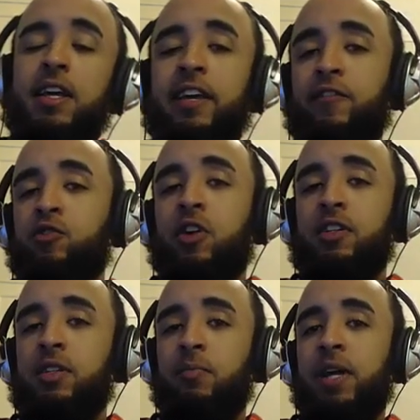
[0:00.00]
if you
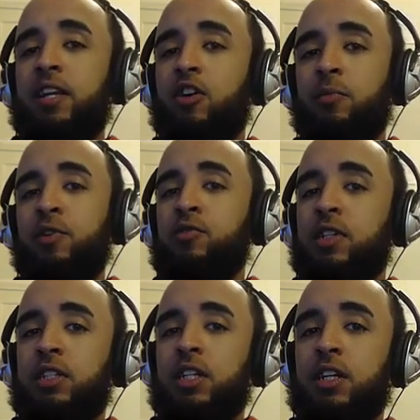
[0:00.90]
start submitting your
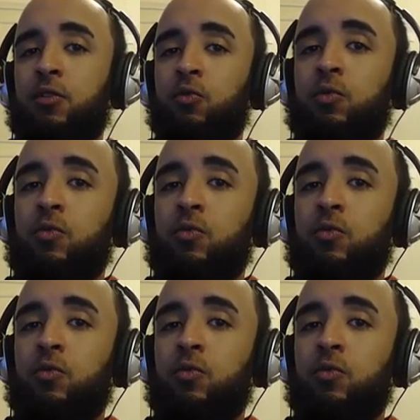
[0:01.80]
music to